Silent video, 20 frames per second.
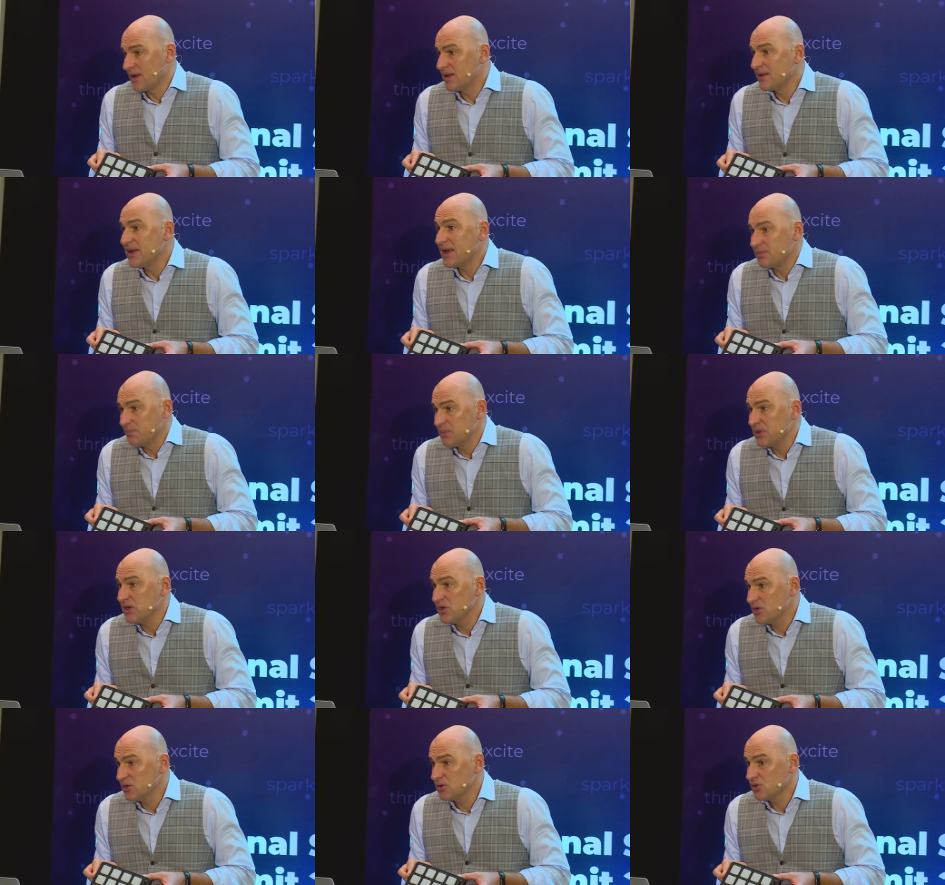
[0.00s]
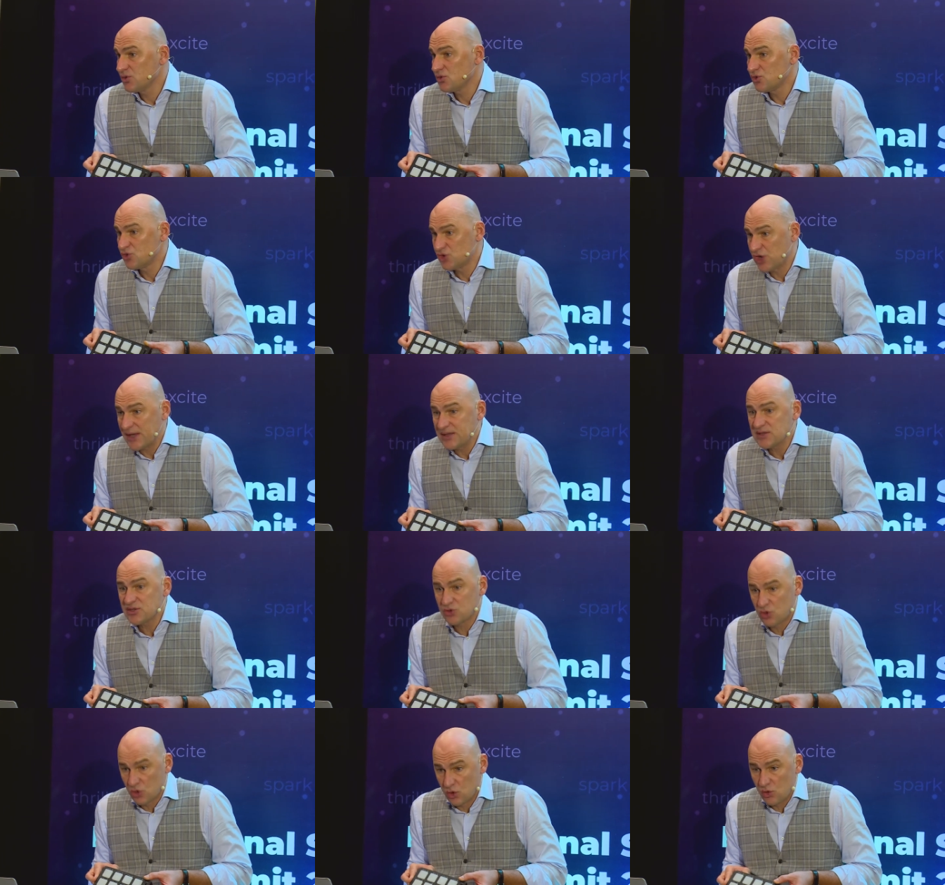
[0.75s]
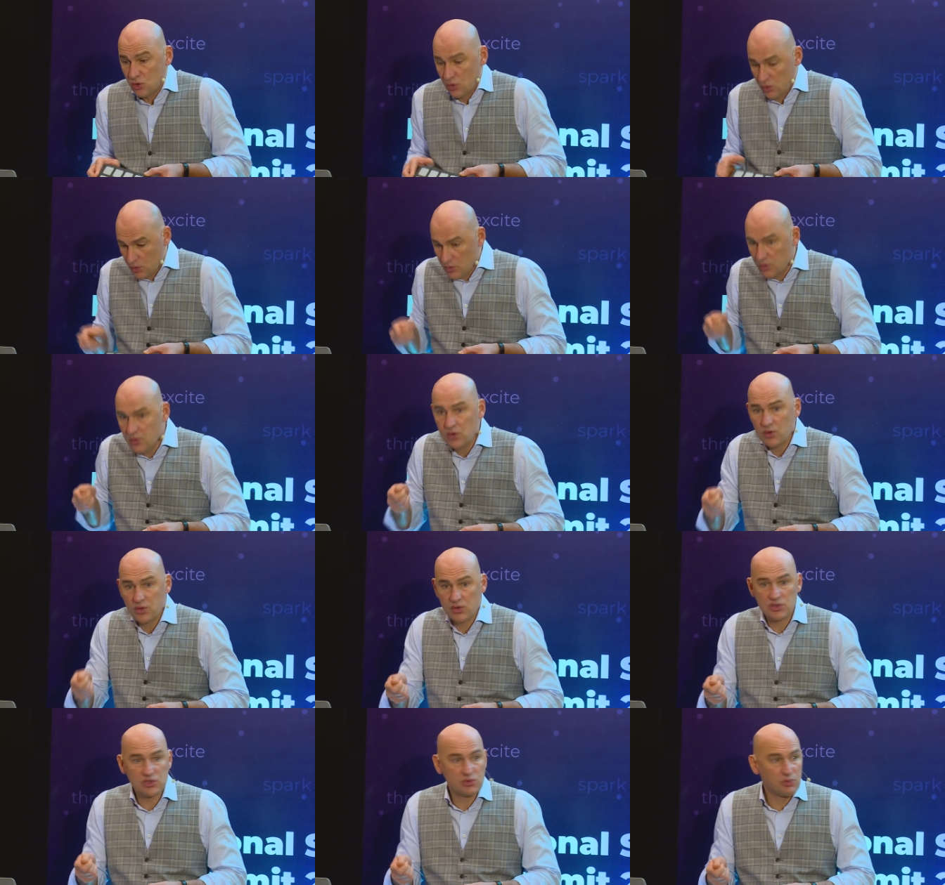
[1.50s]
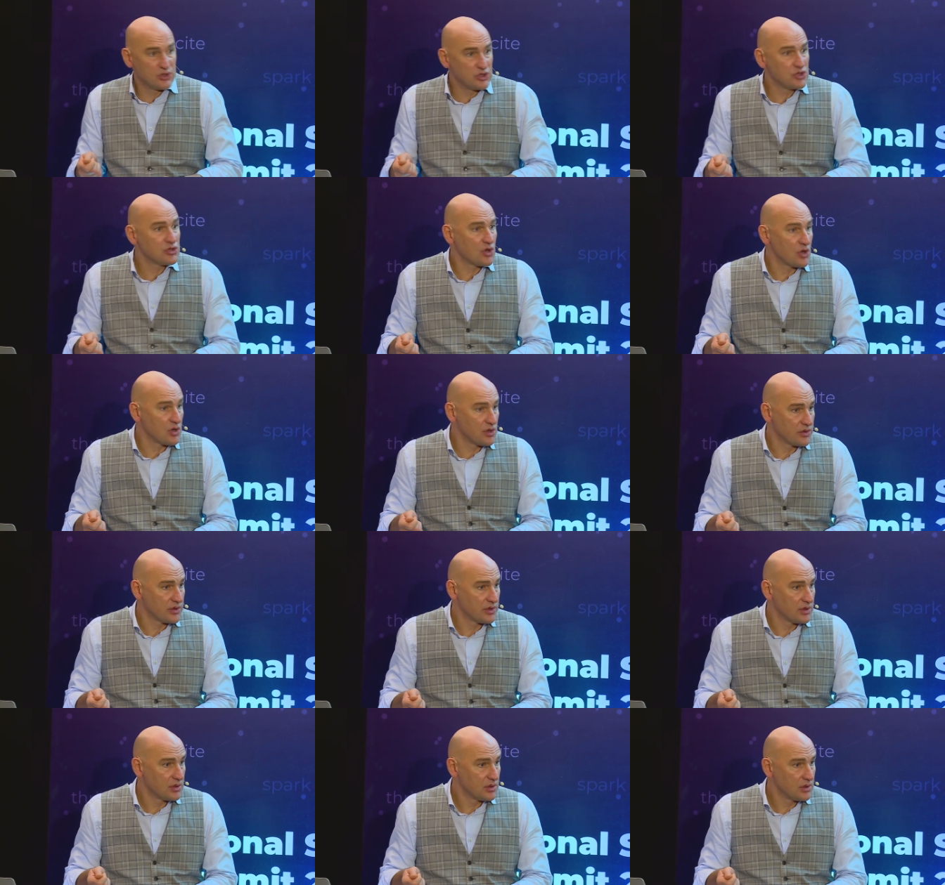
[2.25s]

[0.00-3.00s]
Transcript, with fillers: let me chance to switch it on.